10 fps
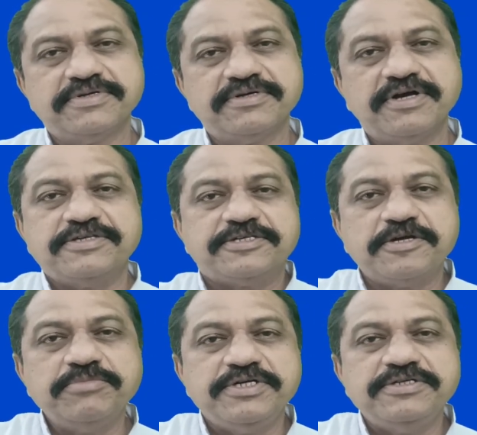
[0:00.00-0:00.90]

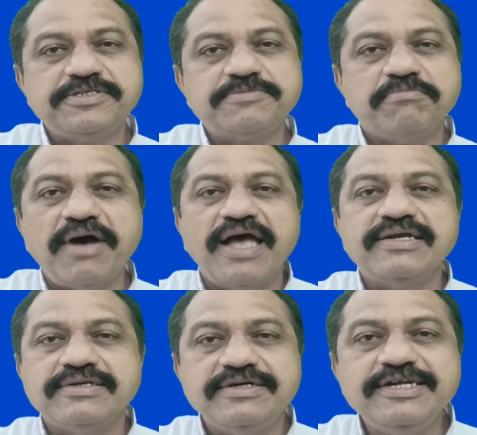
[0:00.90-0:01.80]
Customer's
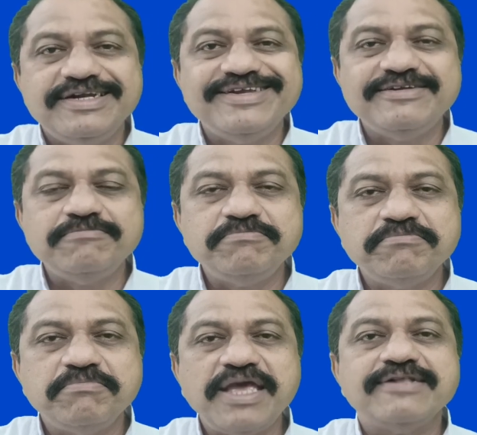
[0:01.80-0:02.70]
bank
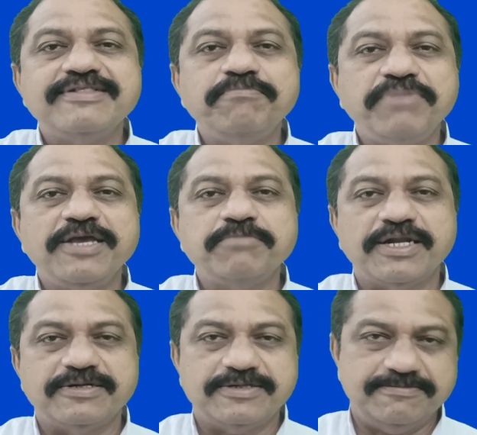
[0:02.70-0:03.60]
didn't make the
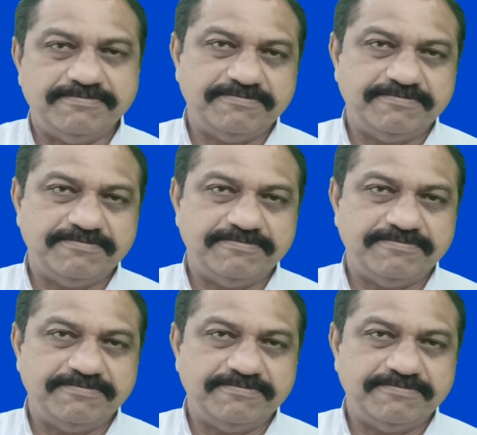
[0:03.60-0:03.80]
payment.